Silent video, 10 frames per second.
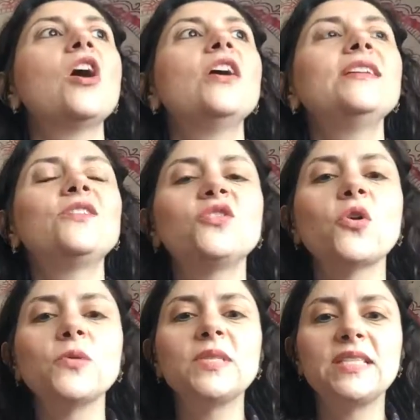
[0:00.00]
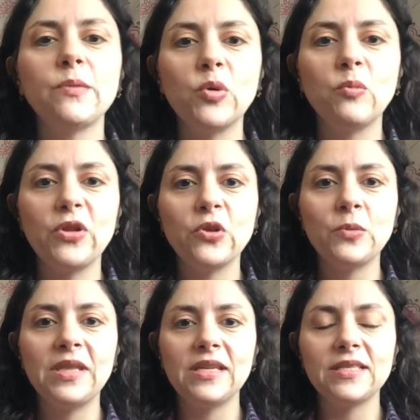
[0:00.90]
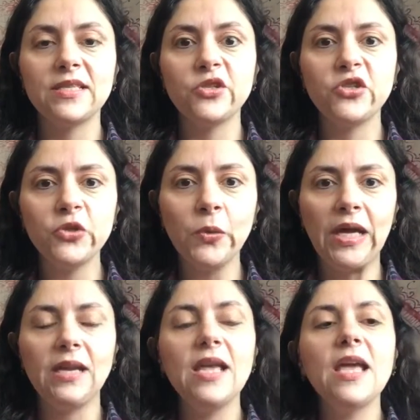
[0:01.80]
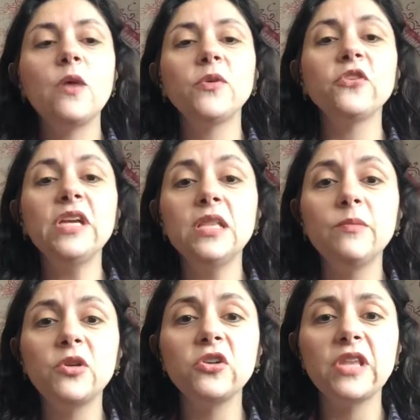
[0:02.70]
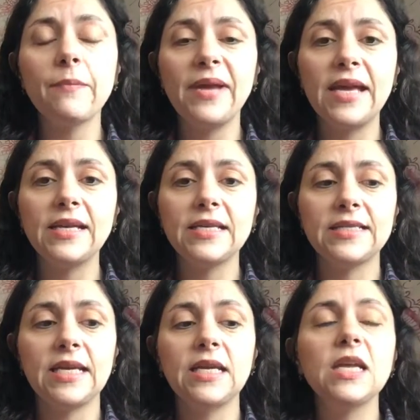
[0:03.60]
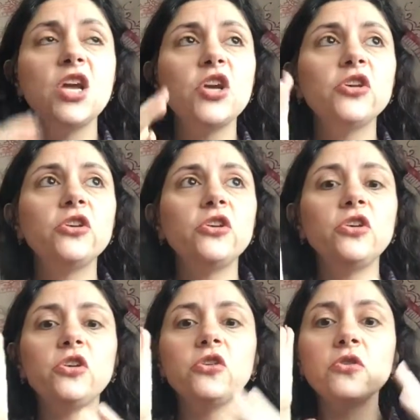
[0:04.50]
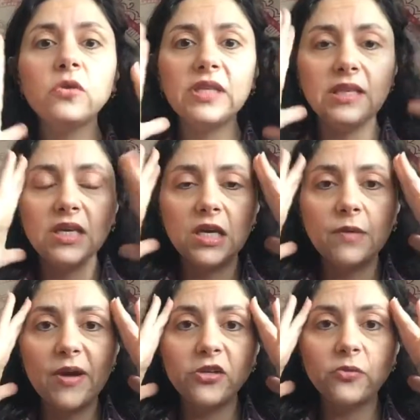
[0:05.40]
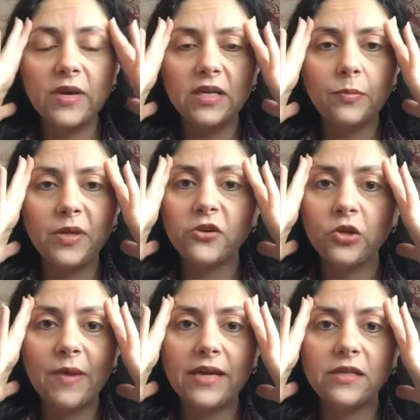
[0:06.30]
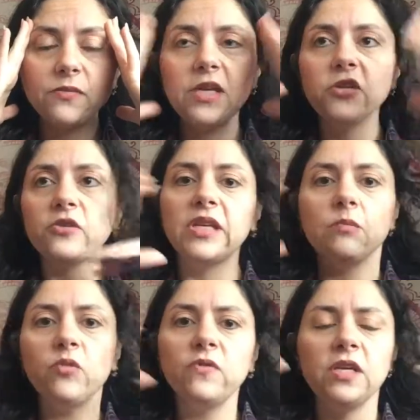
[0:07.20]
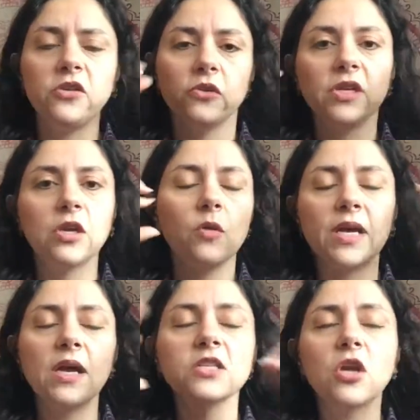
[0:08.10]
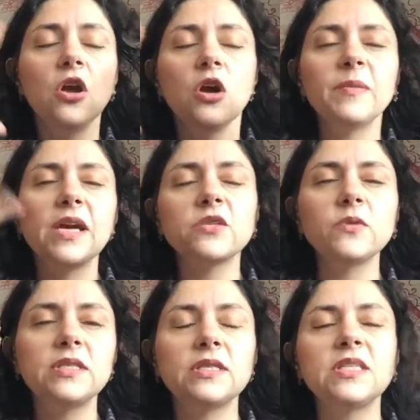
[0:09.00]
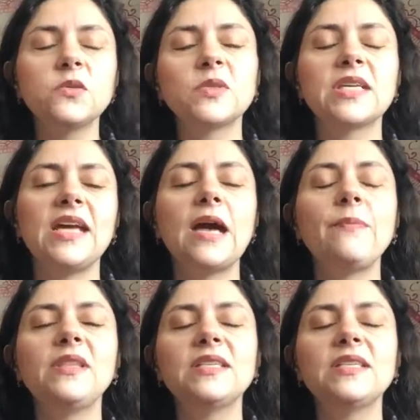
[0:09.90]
It's so simple, but nobody thinks to do it. And when you're in the middle of that panic state, you're only thinking about, you're right up here in your mind, right? You're like moving and you're like, oh my gosh, this is what's going to happen.